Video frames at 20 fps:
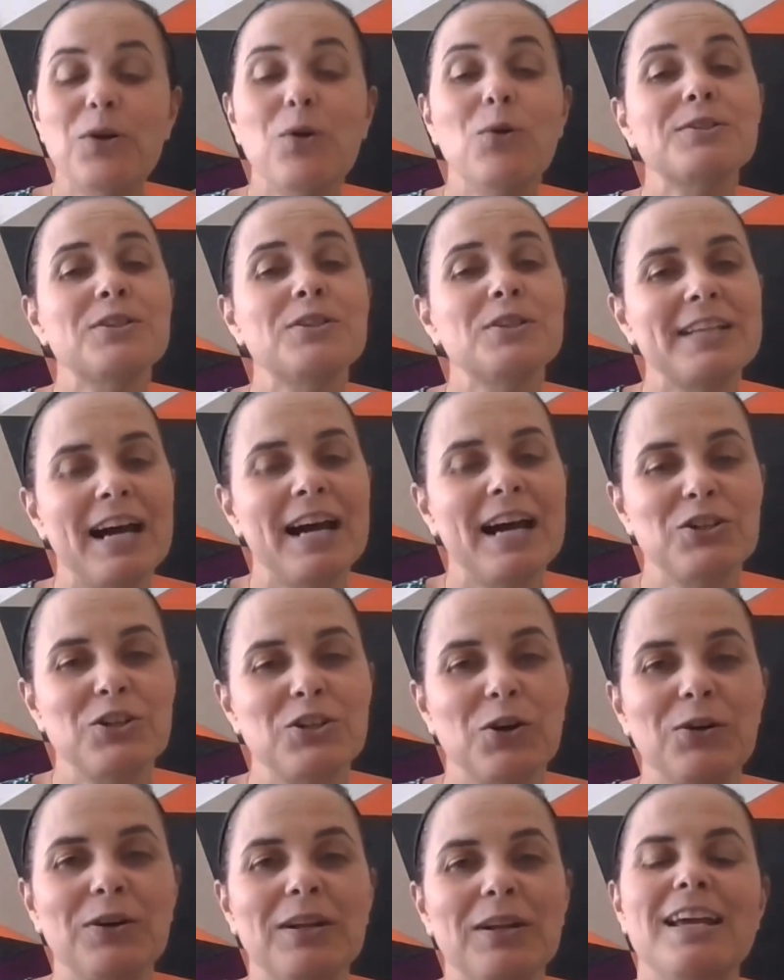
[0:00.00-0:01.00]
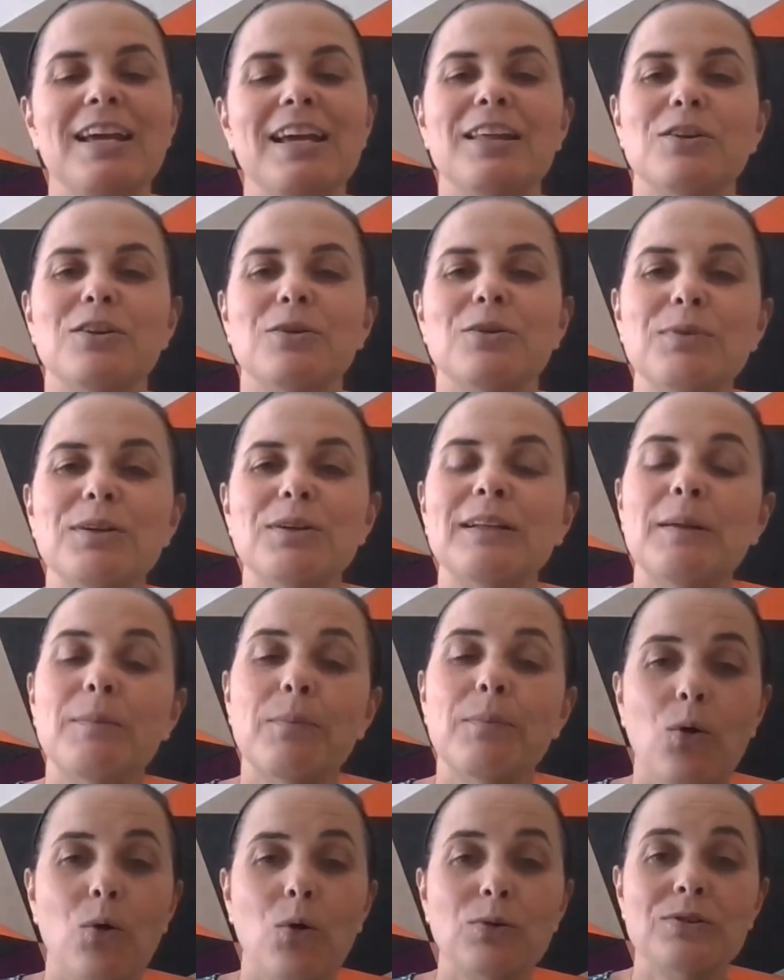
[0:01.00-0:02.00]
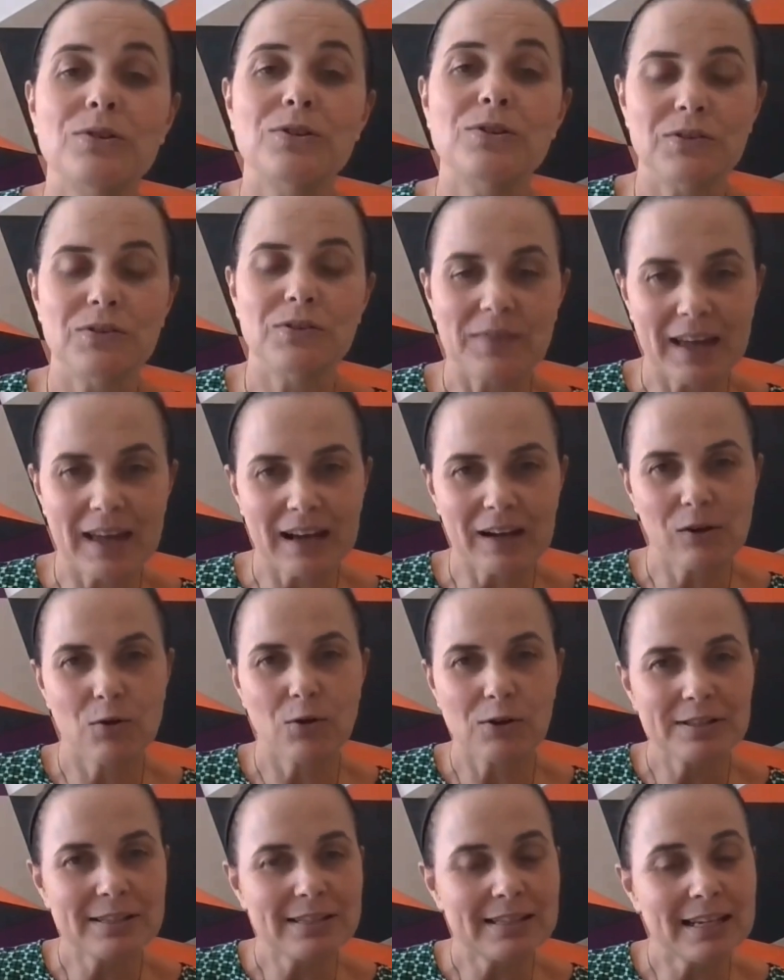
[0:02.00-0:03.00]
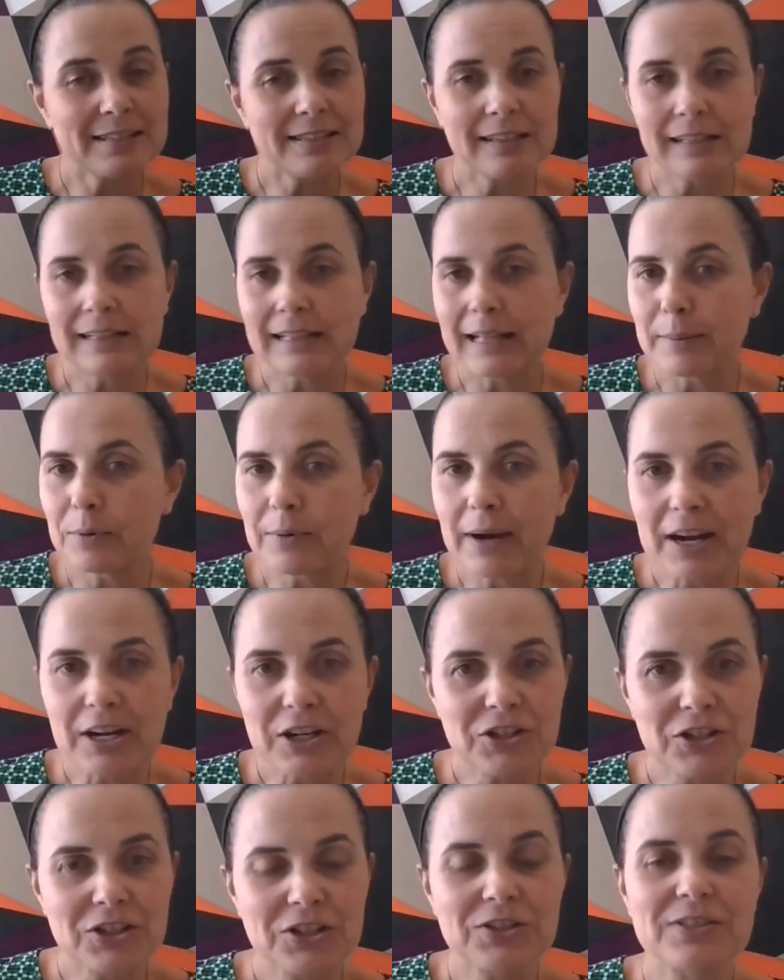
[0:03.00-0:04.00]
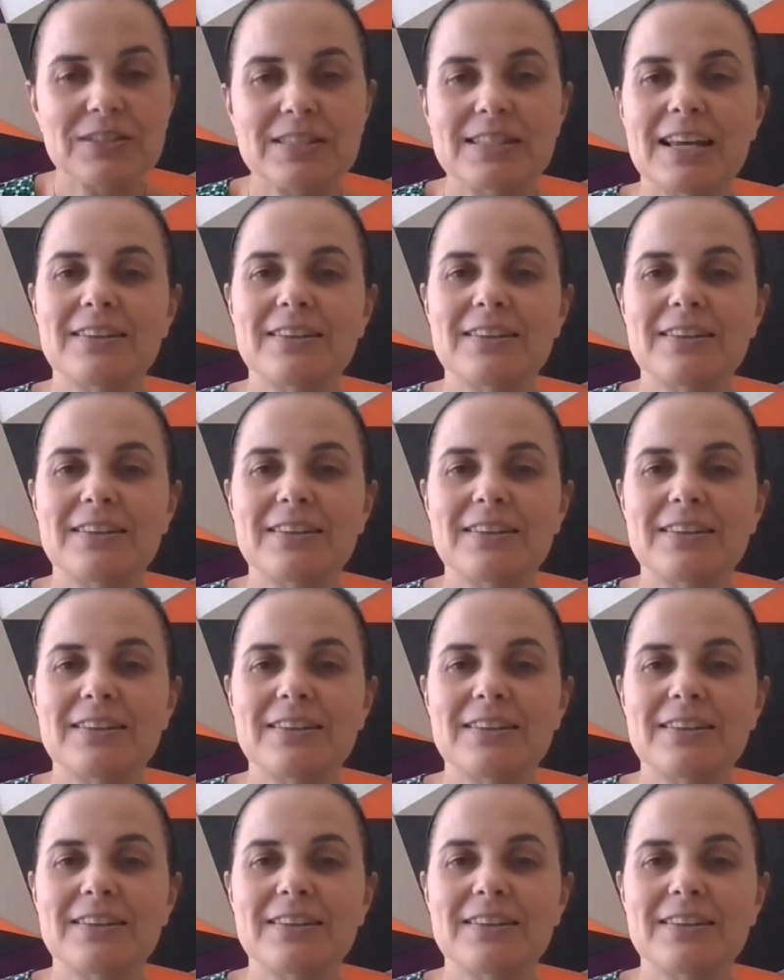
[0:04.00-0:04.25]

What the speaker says: We also touch on the real importance of that cross-sector collaboration.